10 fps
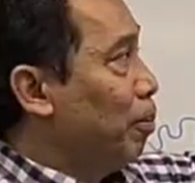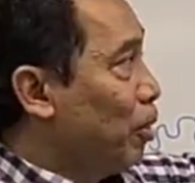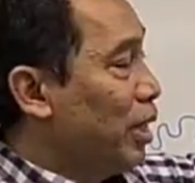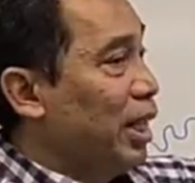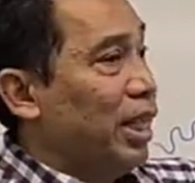
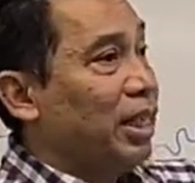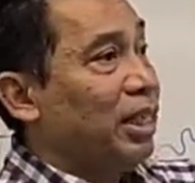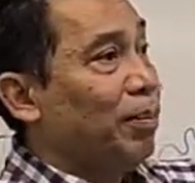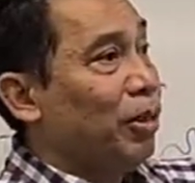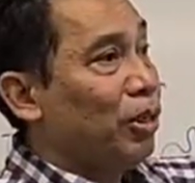For the
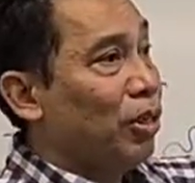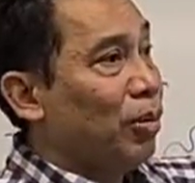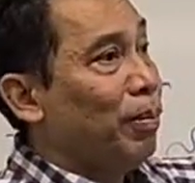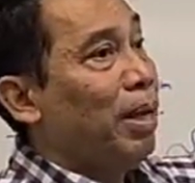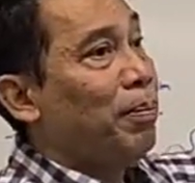exam
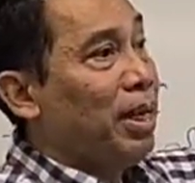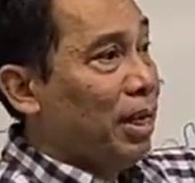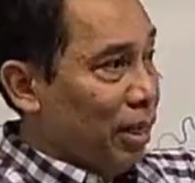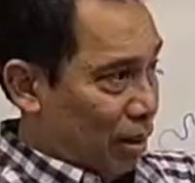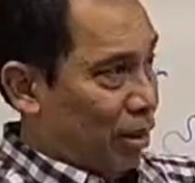also,
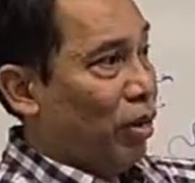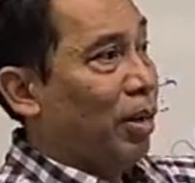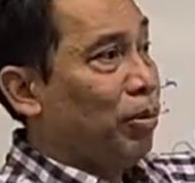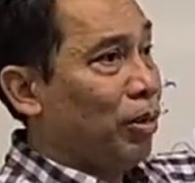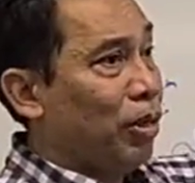maybe you
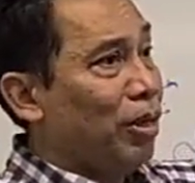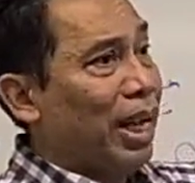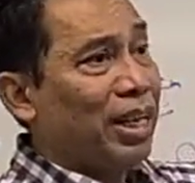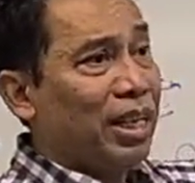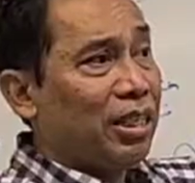have to know
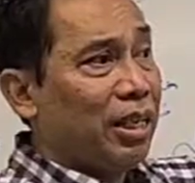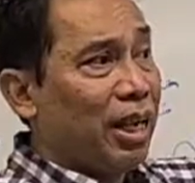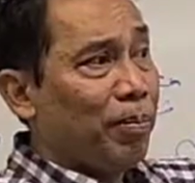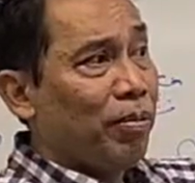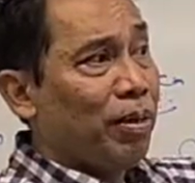at least the
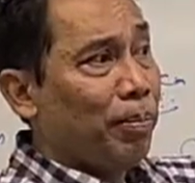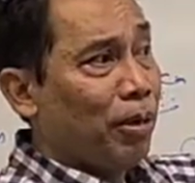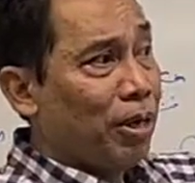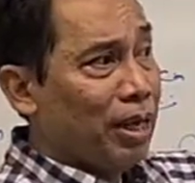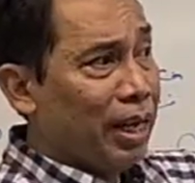name of the
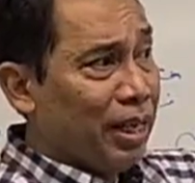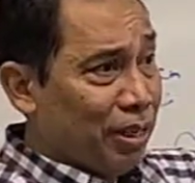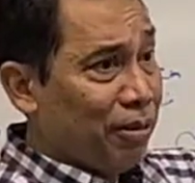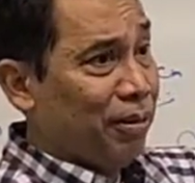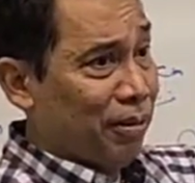bone right
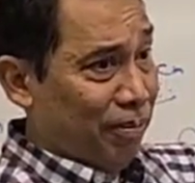now.